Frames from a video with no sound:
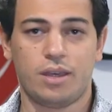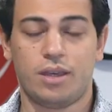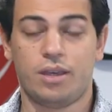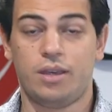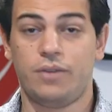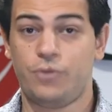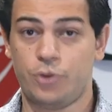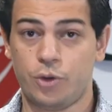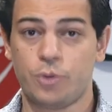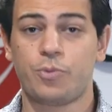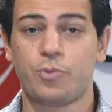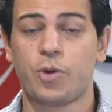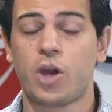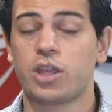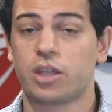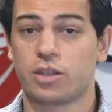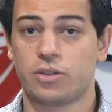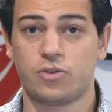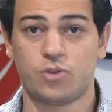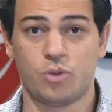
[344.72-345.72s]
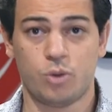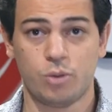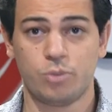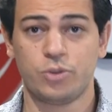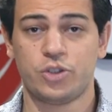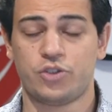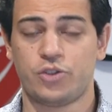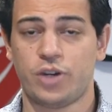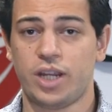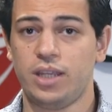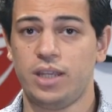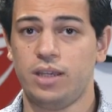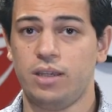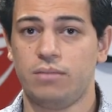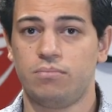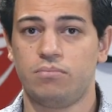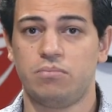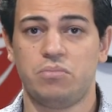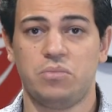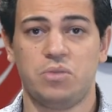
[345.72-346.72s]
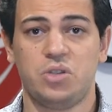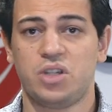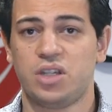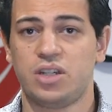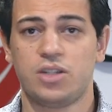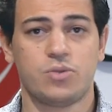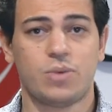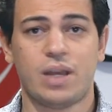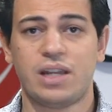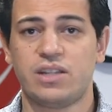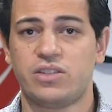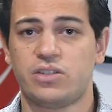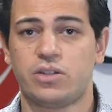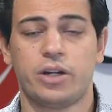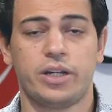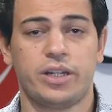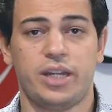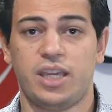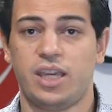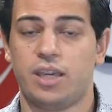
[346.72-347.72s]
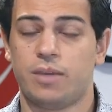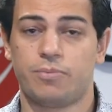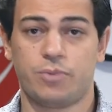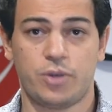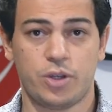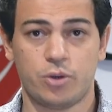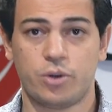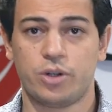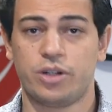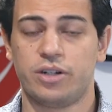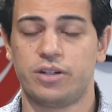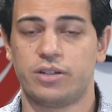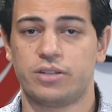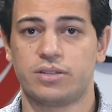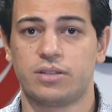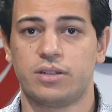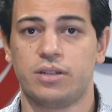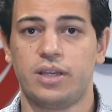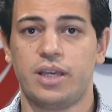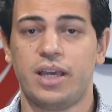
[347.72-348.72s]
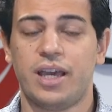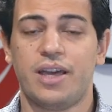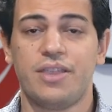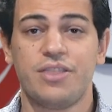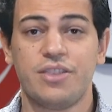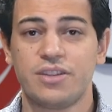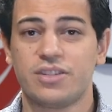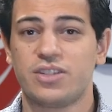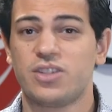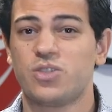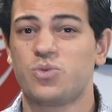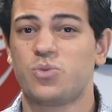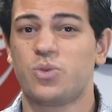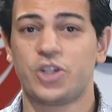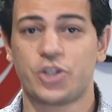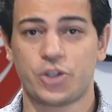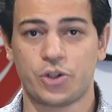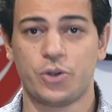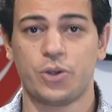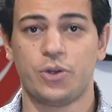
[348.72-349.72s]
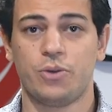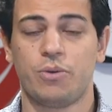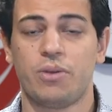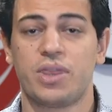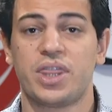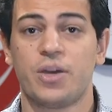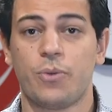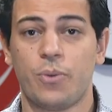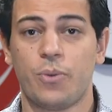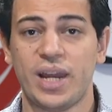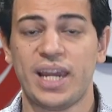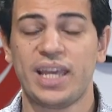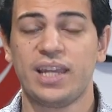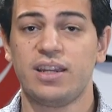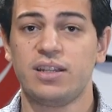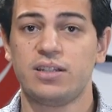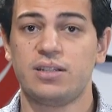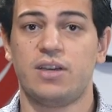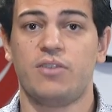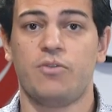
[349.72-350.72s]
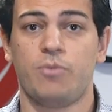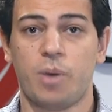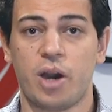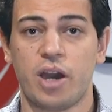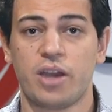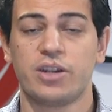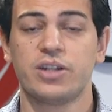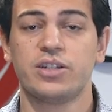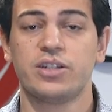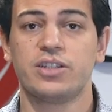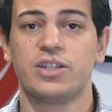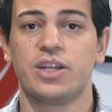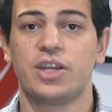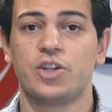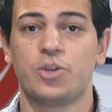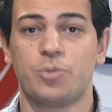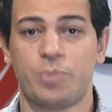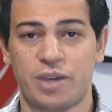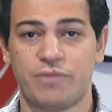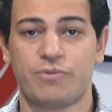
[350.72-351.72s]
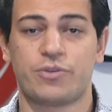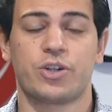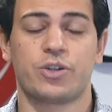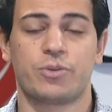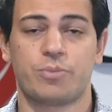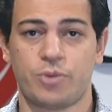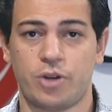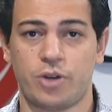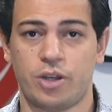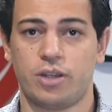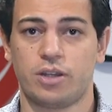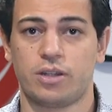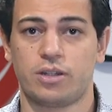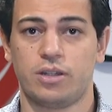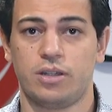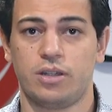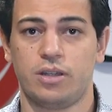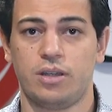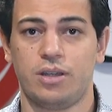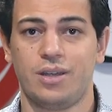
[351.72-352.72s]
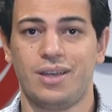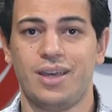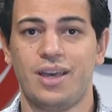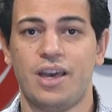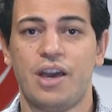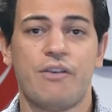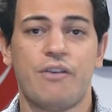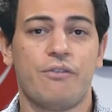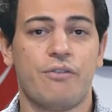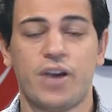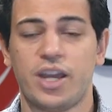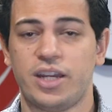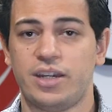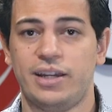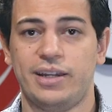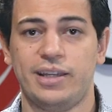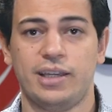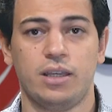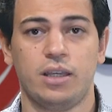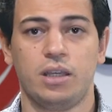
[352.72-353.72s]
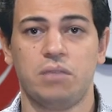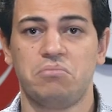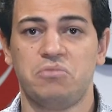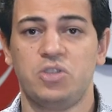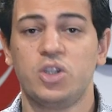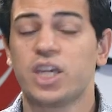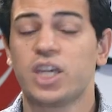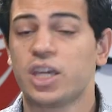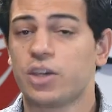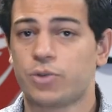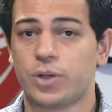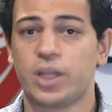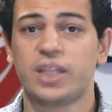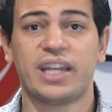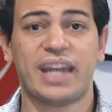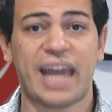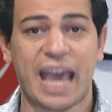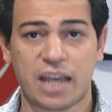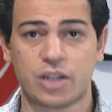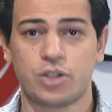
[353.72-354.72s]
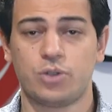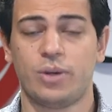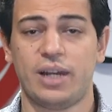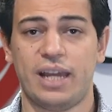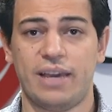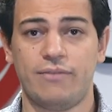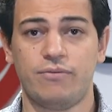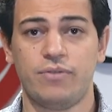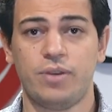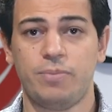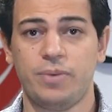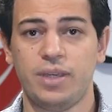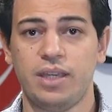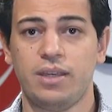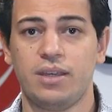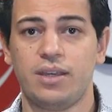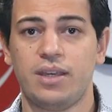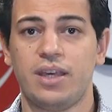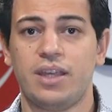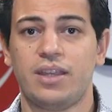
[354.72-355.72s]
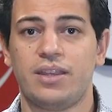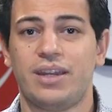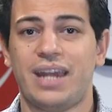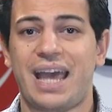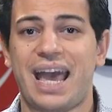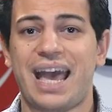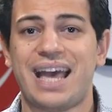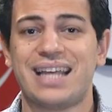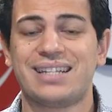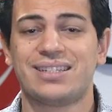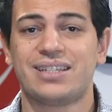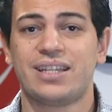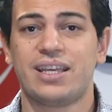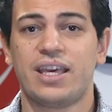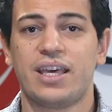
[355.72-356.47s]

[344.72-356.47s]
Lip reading: If your product is almost ready, you can as well start taking pre-orders, and this will show you the willingness of buyers to pay for your product. Finally, you can create an actual MVP that has